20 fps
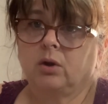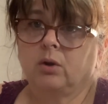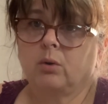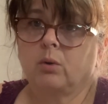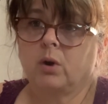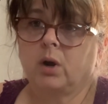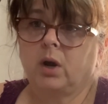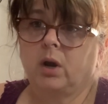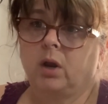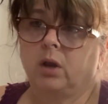
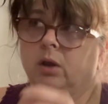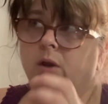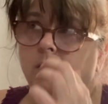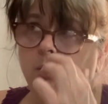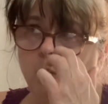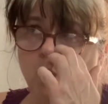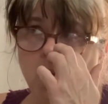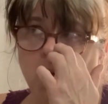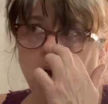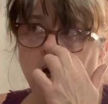
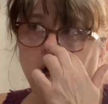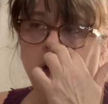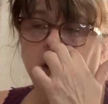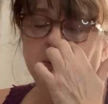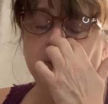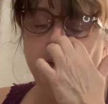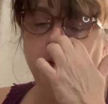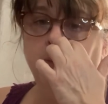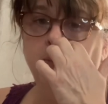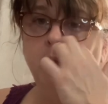You are
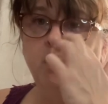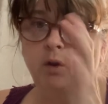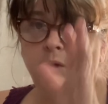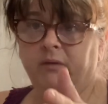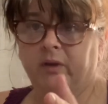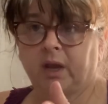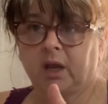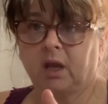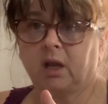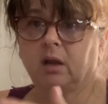
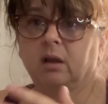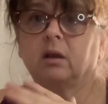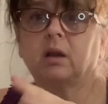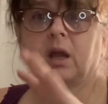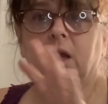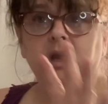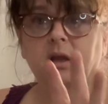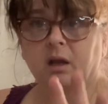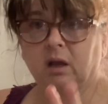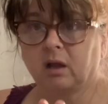removing
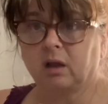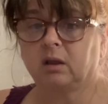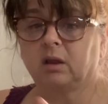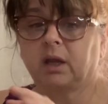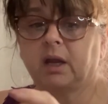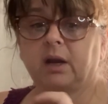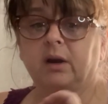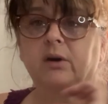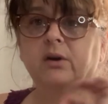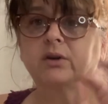like
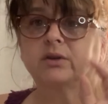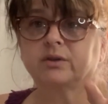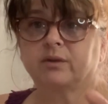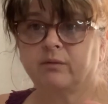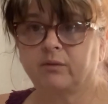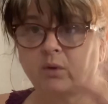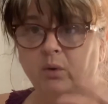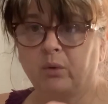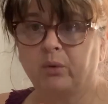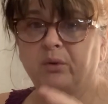layers
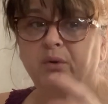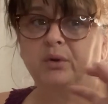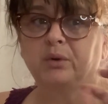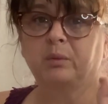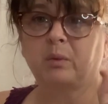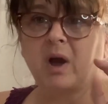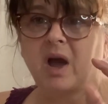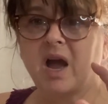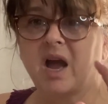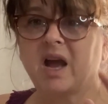of old
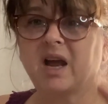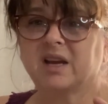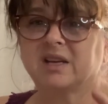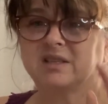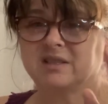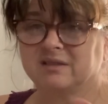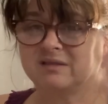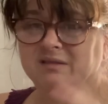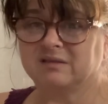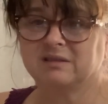
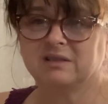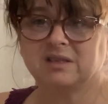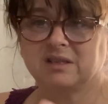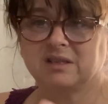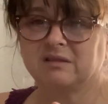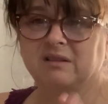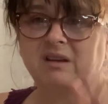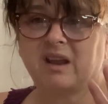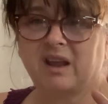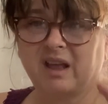wax and
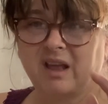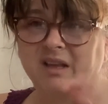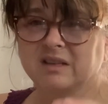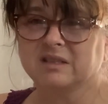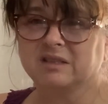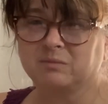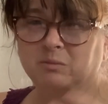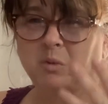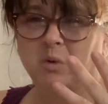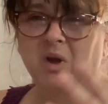
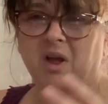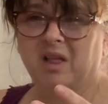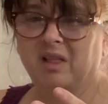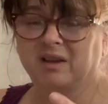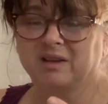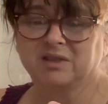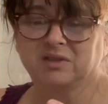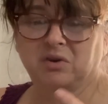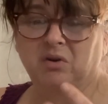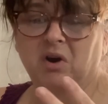as well
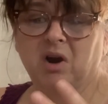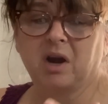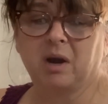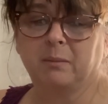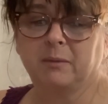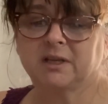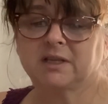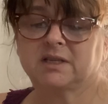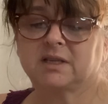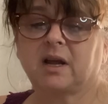as
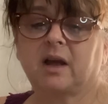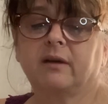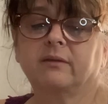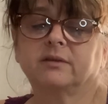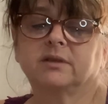grime and stuff.